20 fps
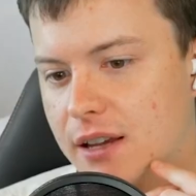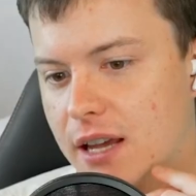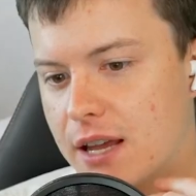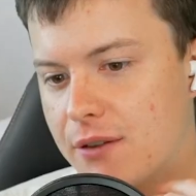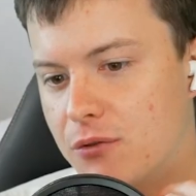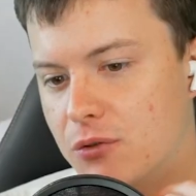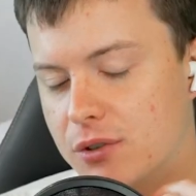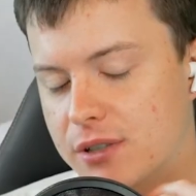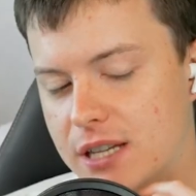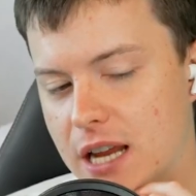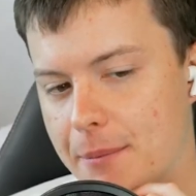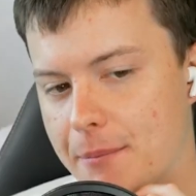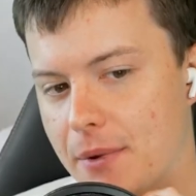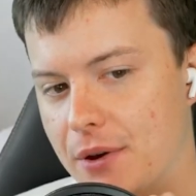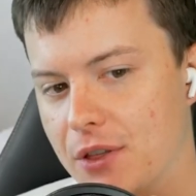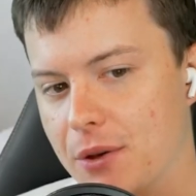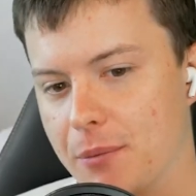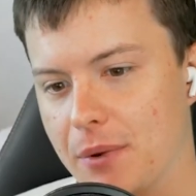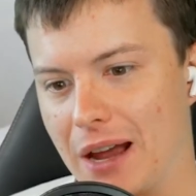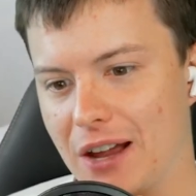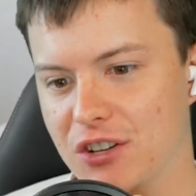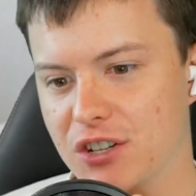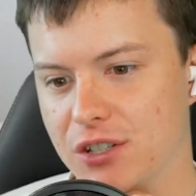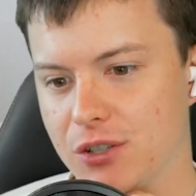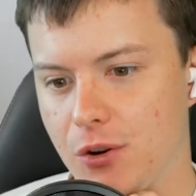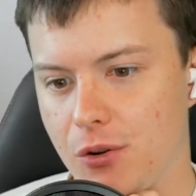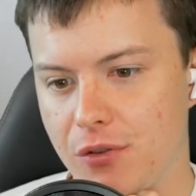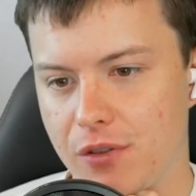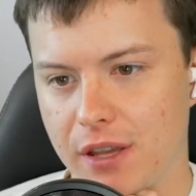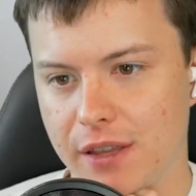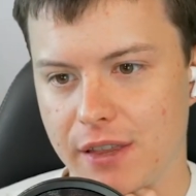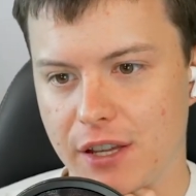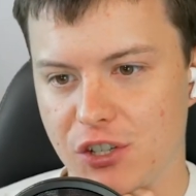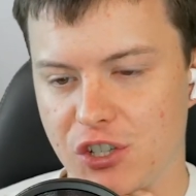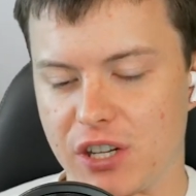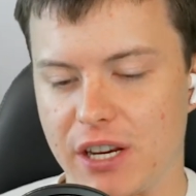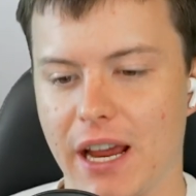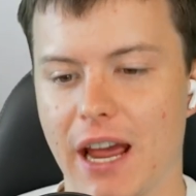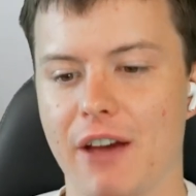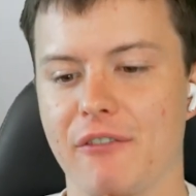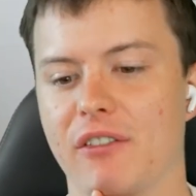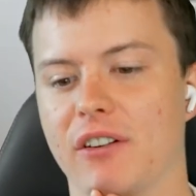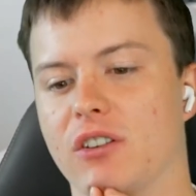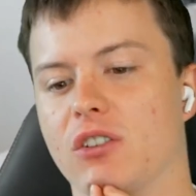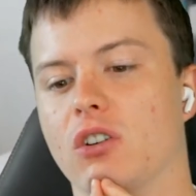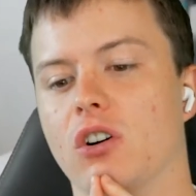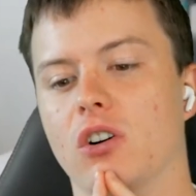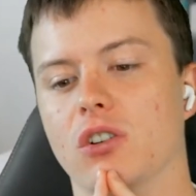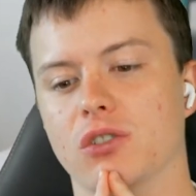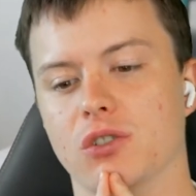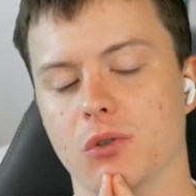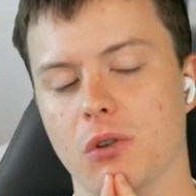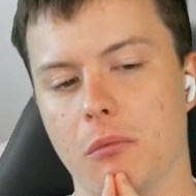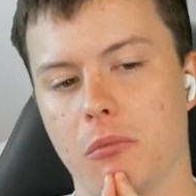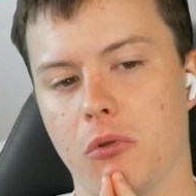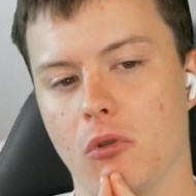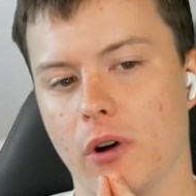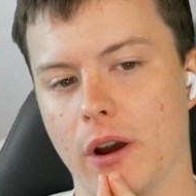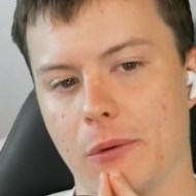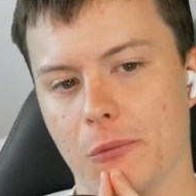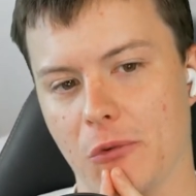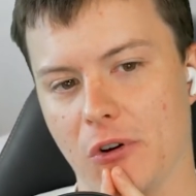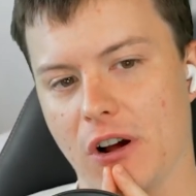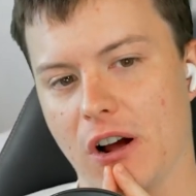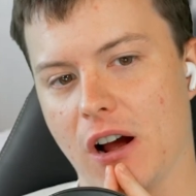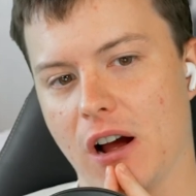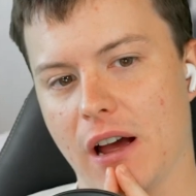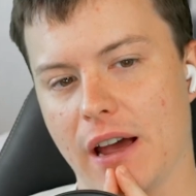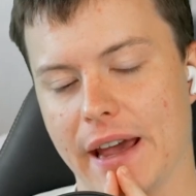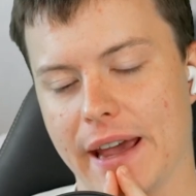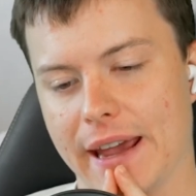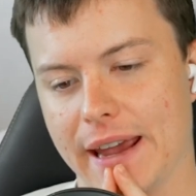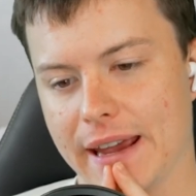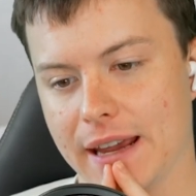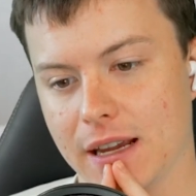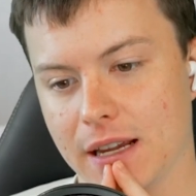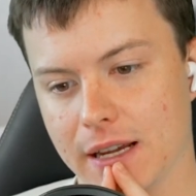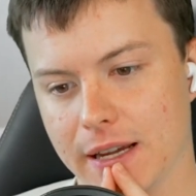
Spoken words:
evil stepmother, but I just don't think that she ever got to a point where I